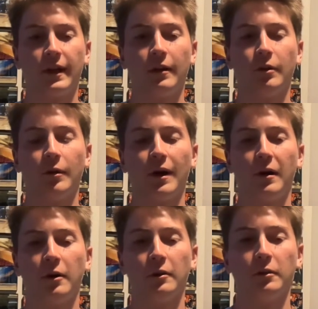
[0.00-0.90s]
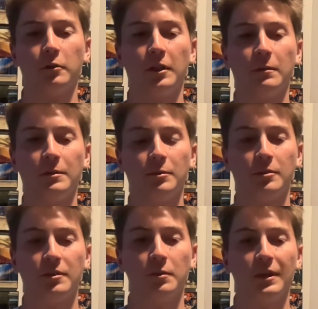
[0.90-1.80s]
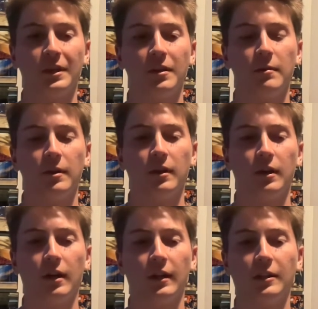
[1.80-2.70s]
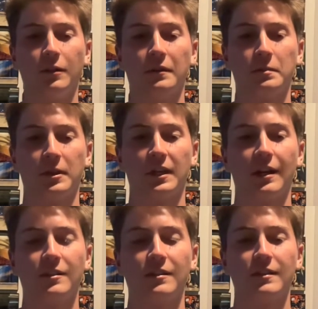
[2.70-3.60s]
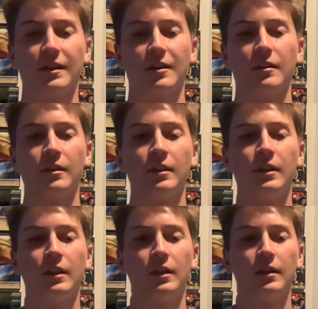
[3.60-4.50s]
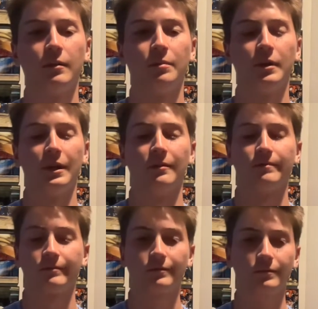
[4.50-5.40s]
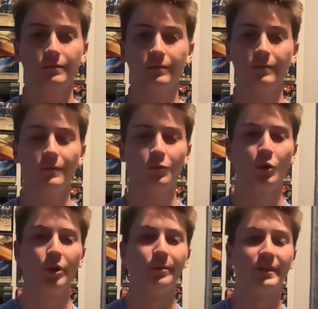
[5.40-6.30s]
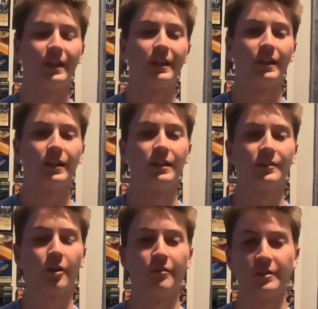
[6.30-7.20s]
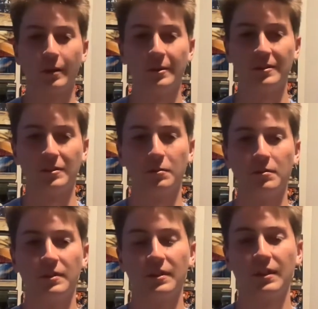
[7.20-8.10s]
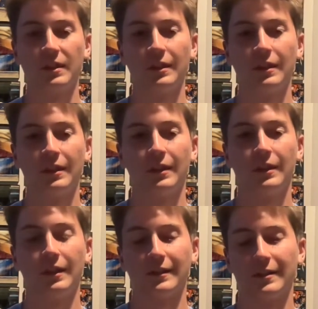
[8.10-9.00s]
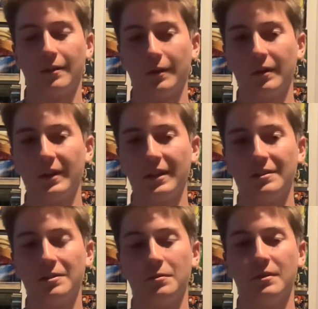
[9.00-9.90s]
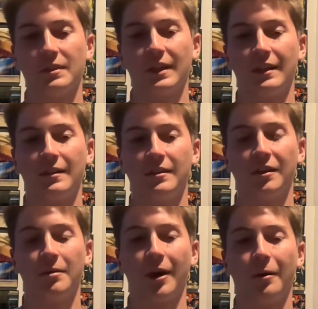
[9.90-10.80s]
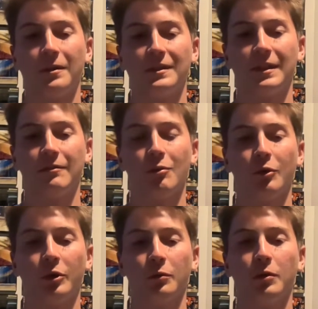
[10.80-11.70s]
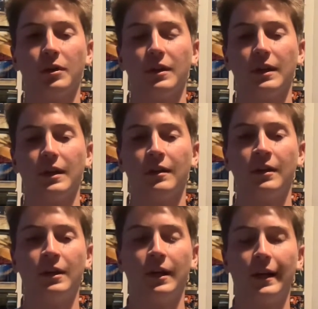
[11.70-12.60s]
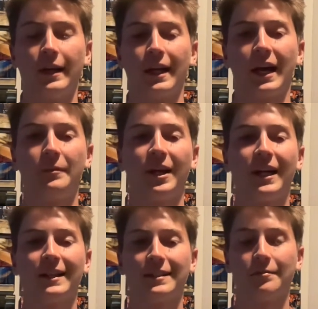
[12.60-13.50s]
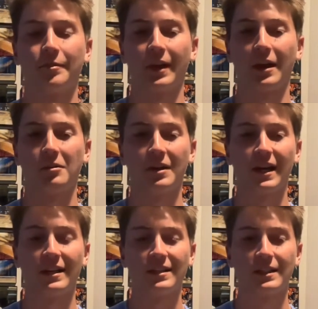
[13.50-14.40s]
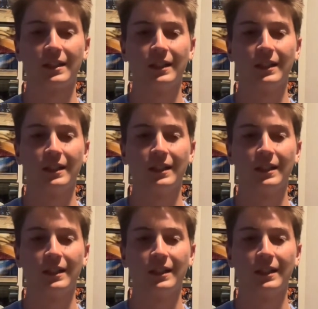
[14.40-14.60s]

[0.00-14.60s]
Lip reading: I don't know how hard Notre Dame is pursuing him. They do have some connections there, but Williams, I think, solves some issues, doesn't solve all the issues that TJ Power and Xavier Booker would. And again, I'm not asking for that class.